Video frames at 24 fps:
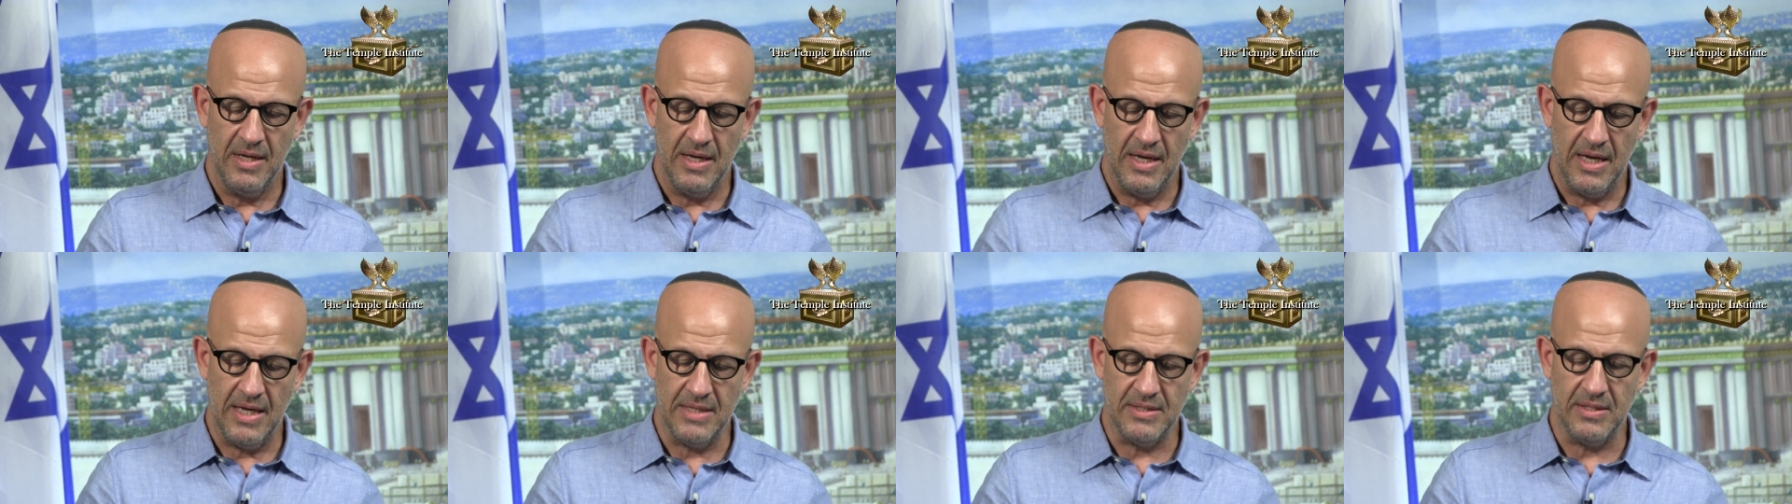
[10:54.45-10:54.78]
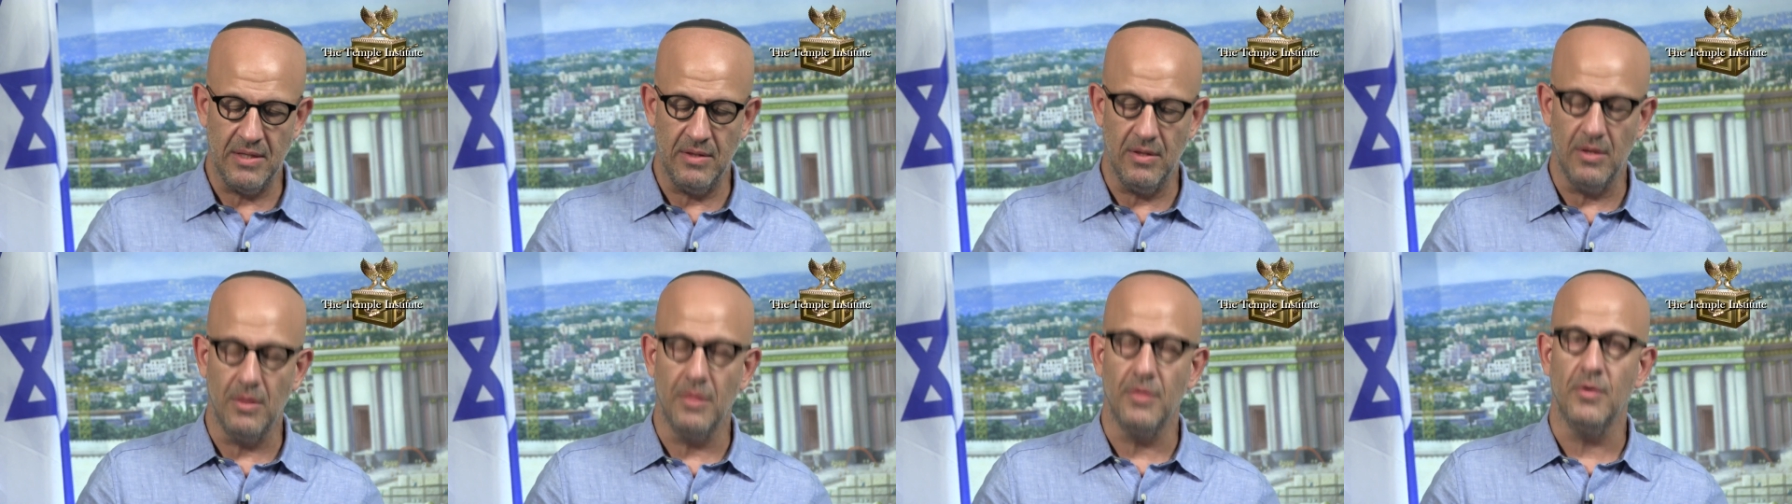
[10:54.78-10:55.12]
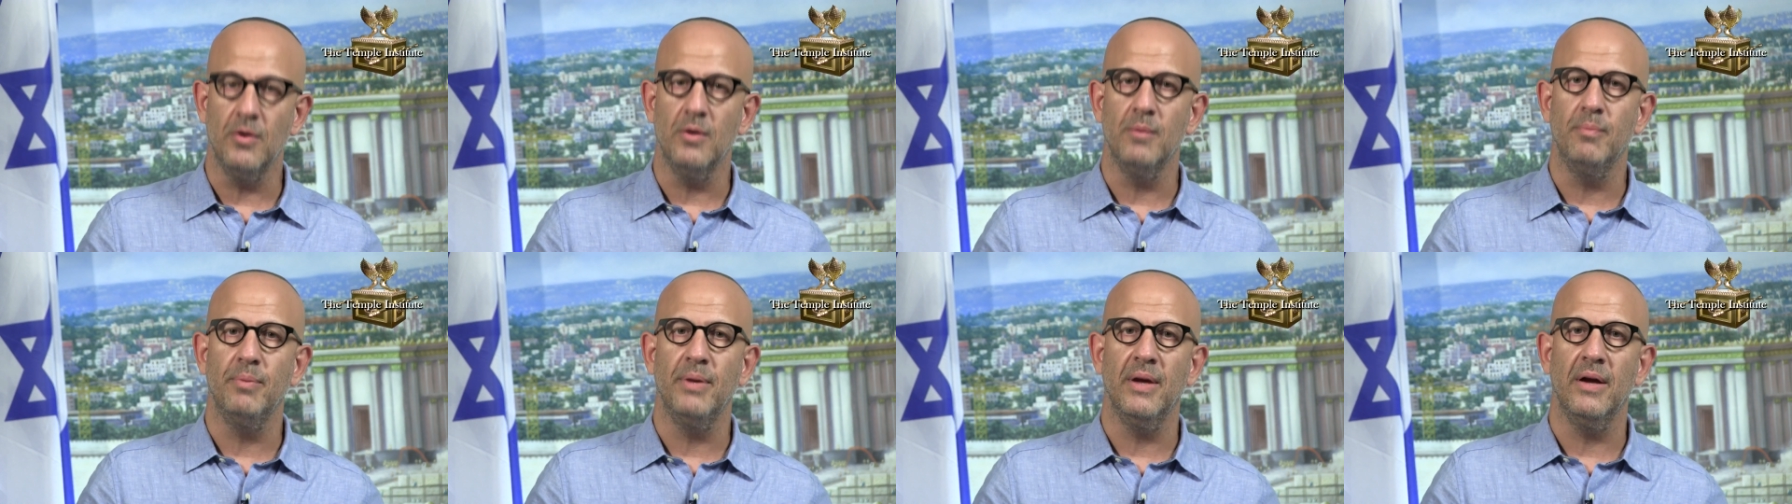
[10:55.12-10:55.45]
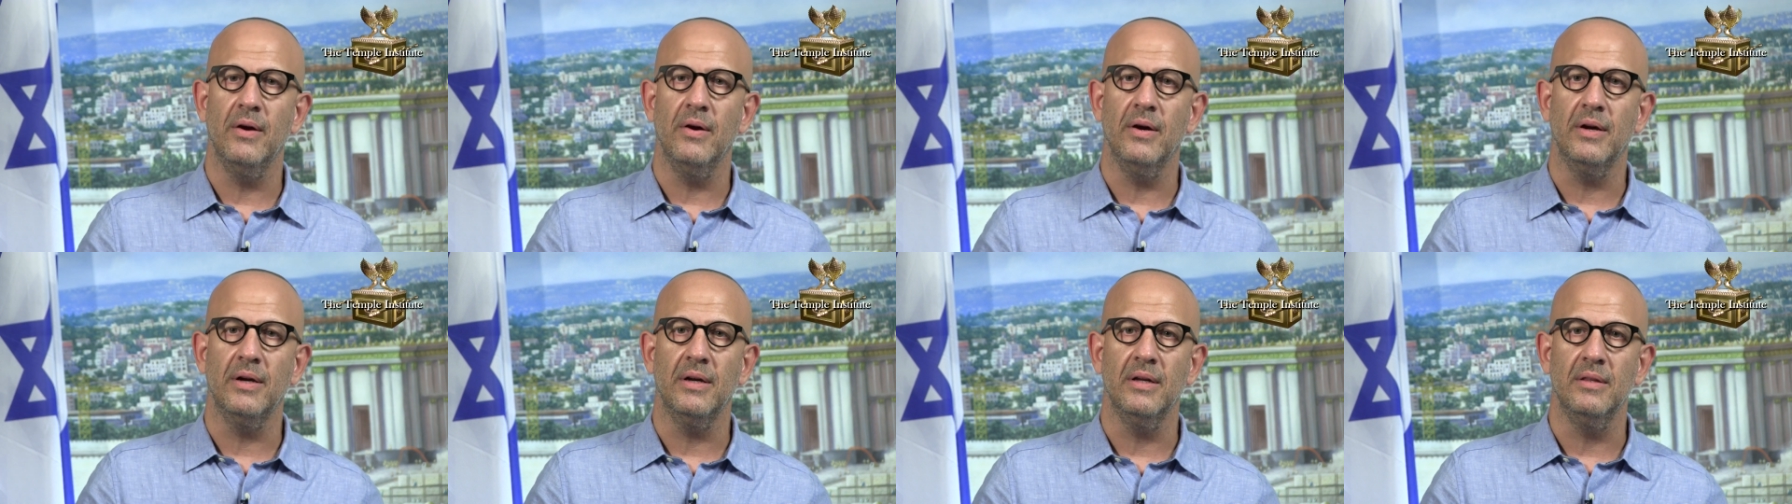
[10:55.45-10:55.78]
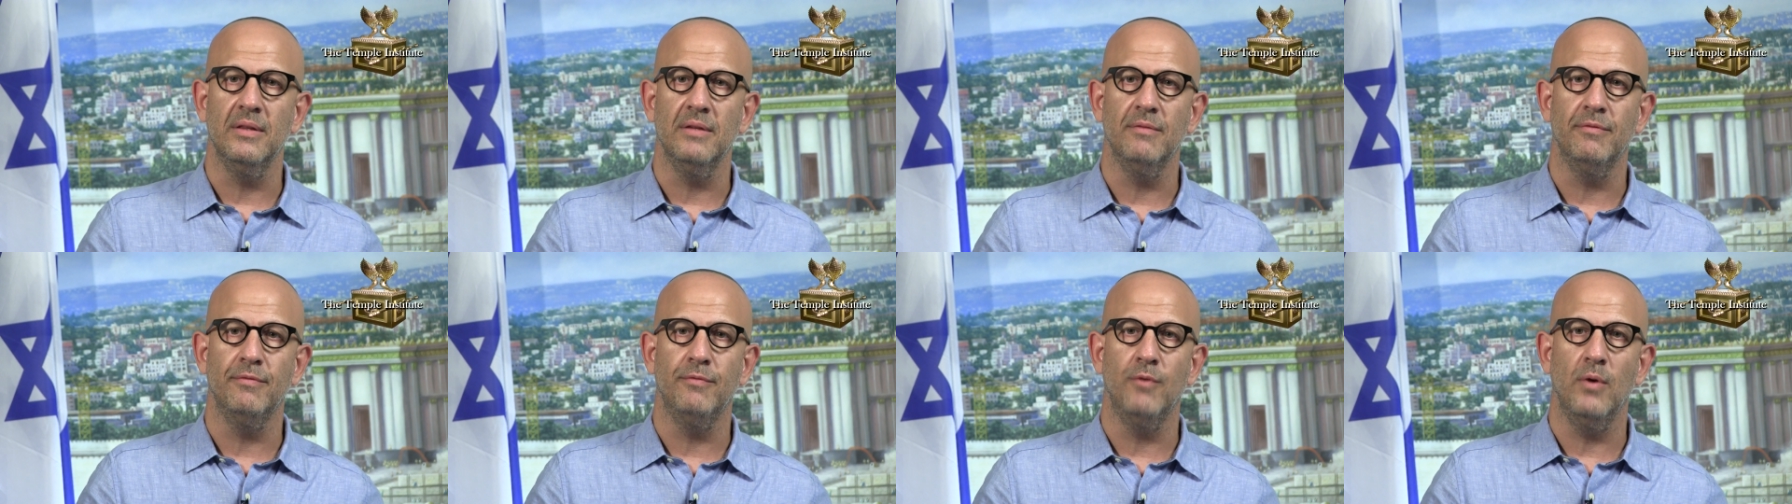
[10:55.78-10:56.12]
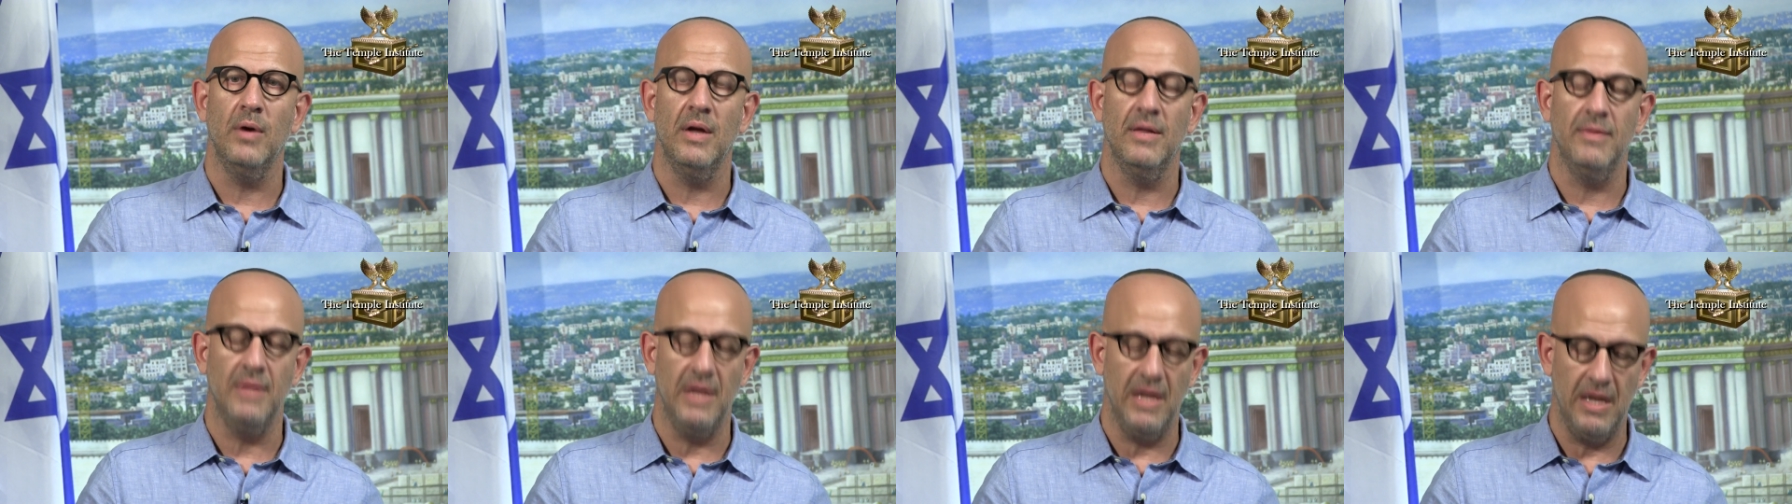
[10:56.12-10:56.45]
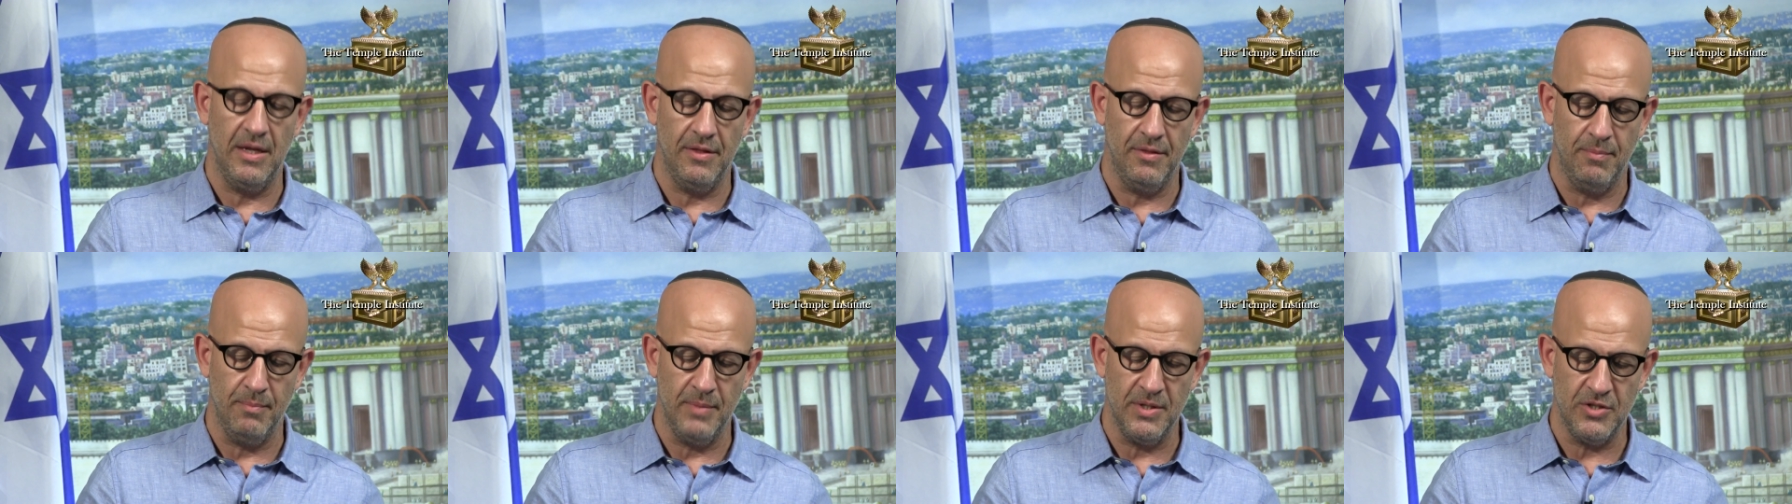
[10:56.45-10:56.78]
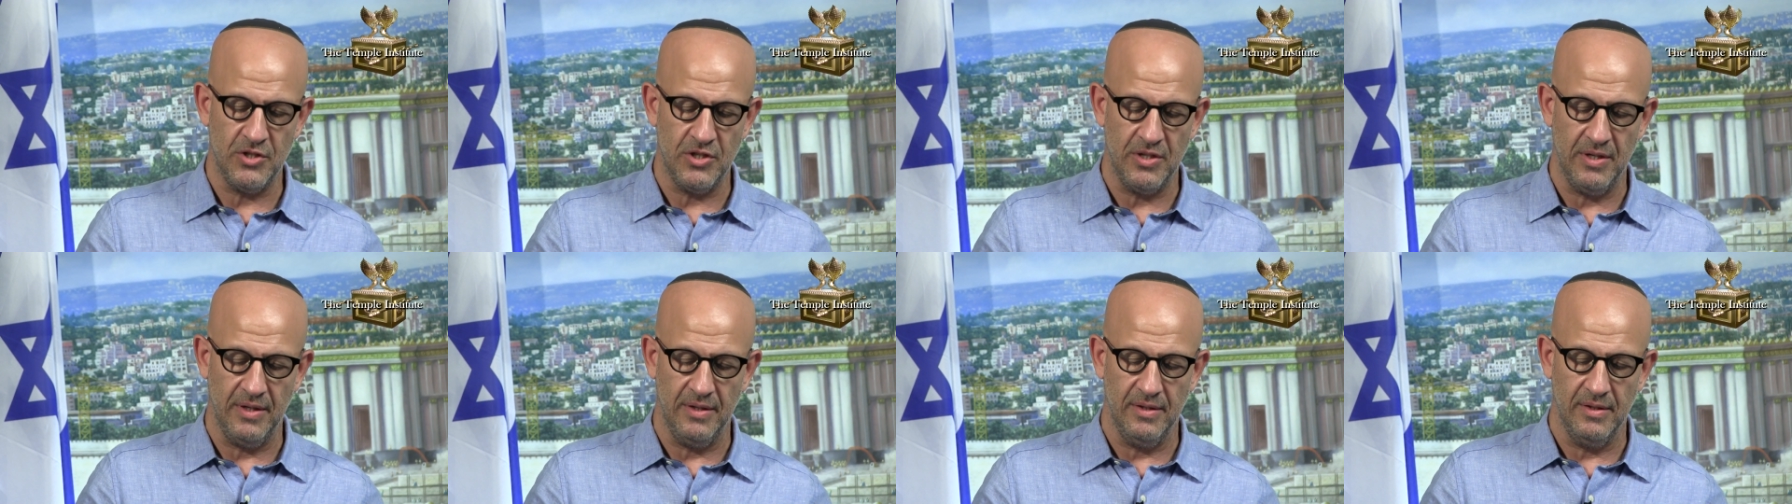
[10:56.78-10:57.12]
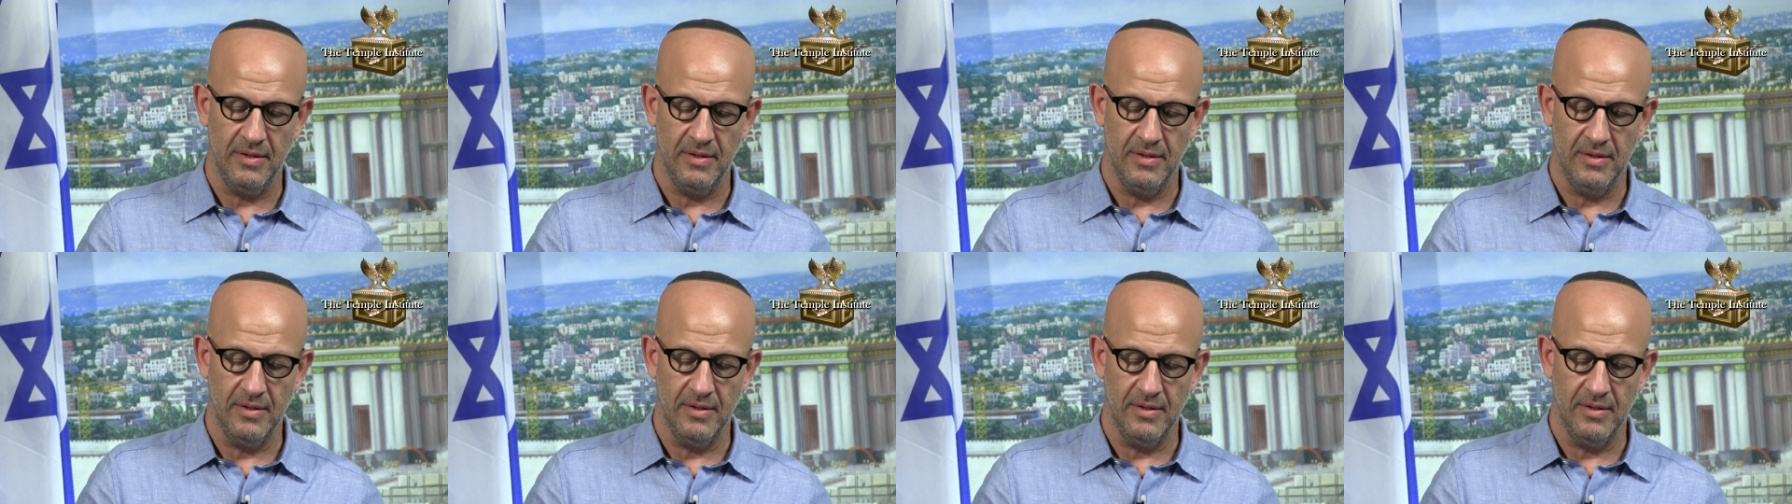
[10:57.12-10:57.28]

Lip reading: It's in the 3rd parak in the 8th Mishnah.